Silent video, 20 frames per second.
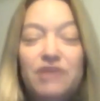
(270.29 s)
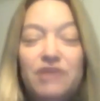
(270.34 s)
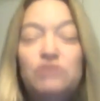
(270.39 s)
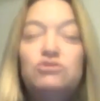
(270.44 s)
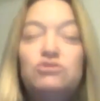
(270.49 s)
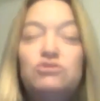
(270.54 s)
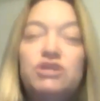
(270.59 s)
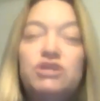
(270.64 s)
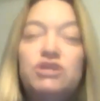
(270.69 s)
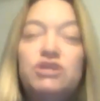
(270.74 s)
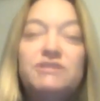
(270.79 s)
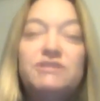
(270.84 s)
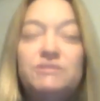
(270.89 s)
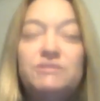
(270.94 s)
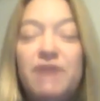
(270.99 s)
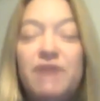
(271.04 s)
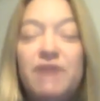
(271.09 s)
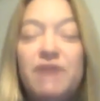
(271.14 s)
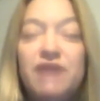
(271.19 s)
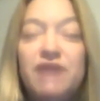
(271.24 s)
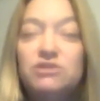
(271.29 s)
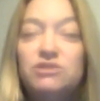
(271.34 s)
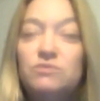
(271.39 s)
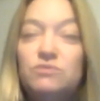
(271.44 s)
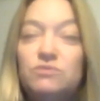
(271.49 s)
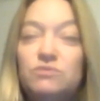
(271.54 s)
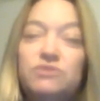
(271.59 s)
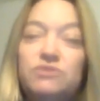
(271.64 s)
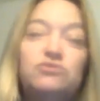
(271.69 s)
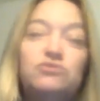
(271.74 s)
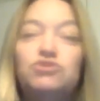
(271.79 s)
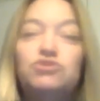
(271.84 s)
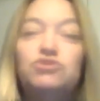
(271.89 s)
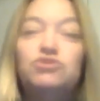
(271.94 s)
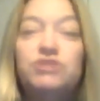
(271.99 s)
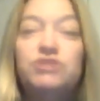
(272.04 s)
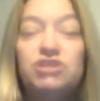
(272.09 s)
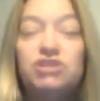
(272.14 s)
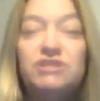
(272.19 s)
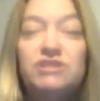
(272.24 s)
knew Jesse's passion with
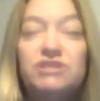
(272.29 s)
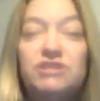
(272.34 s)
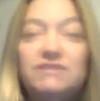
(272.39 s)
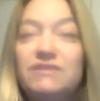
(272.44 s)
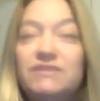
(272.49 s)
nutrition and